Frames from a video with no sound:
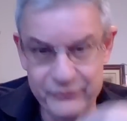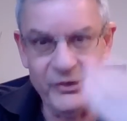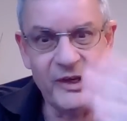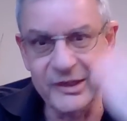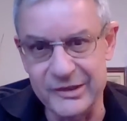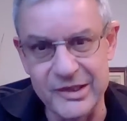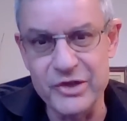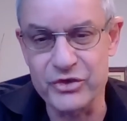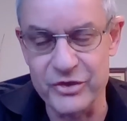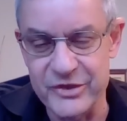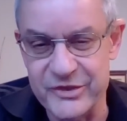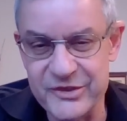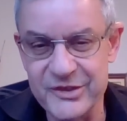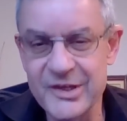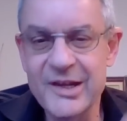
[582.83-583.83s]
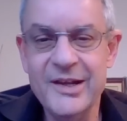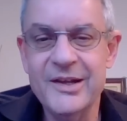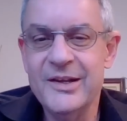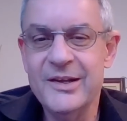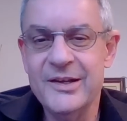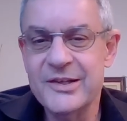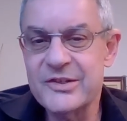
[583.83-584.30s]
fictitious
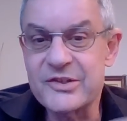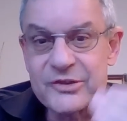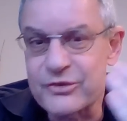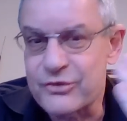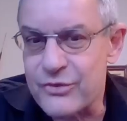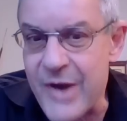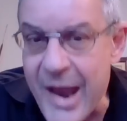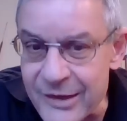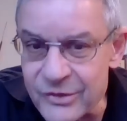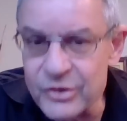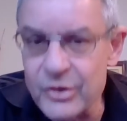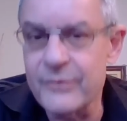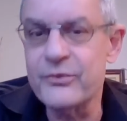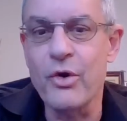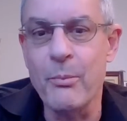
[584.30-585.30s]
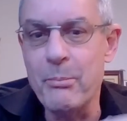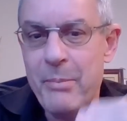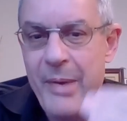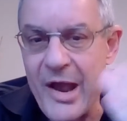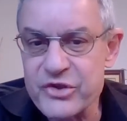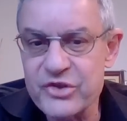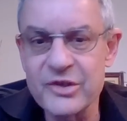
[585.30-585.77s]
strand of
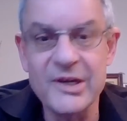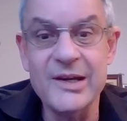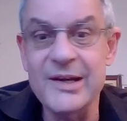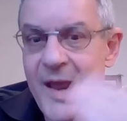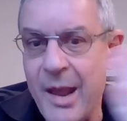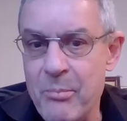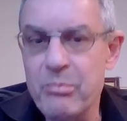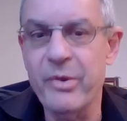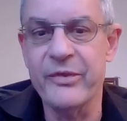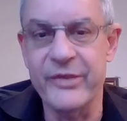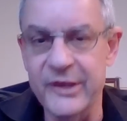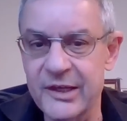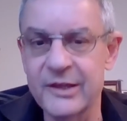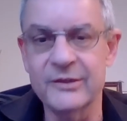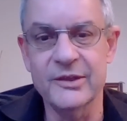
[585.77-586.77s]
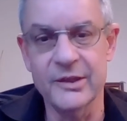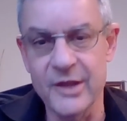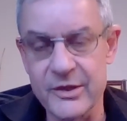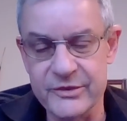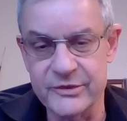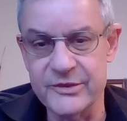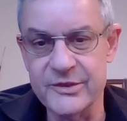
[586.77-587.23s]
compassion and empathy in the
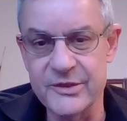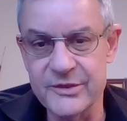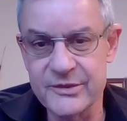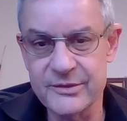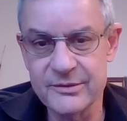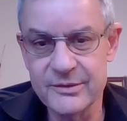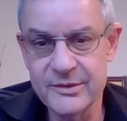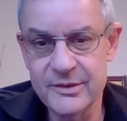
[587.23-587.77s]
narcissist.